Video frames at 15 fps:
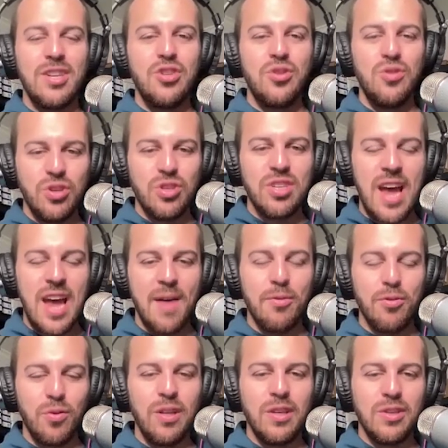did you just have
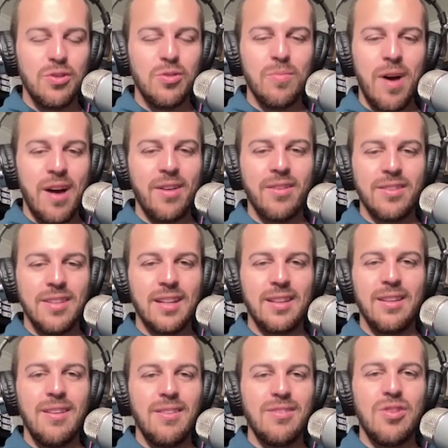between these two models? Like,
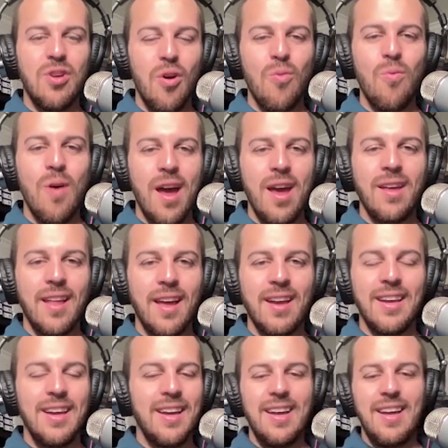there's no way.
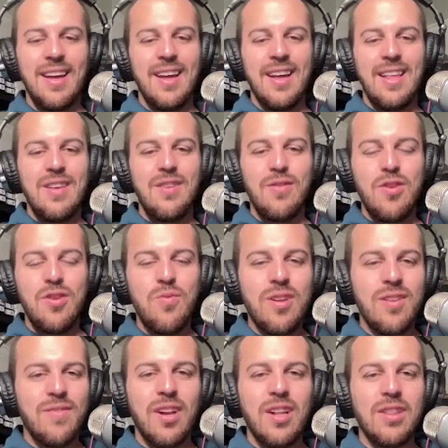Like, you would
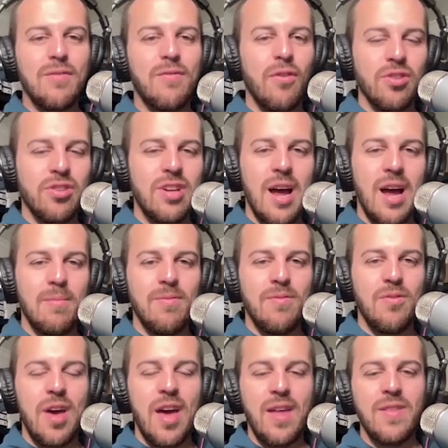have done it the first time if
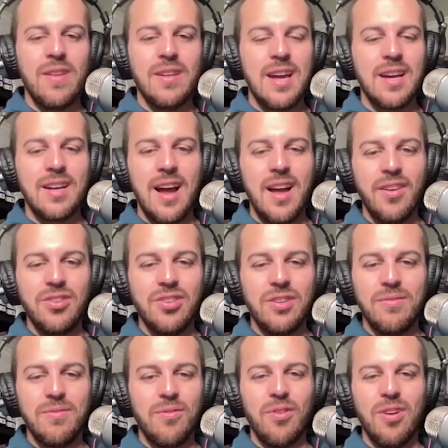you had the technology
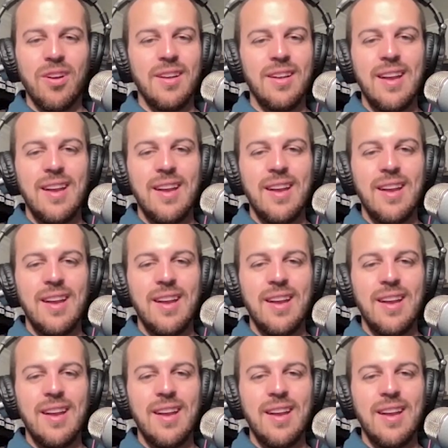for it.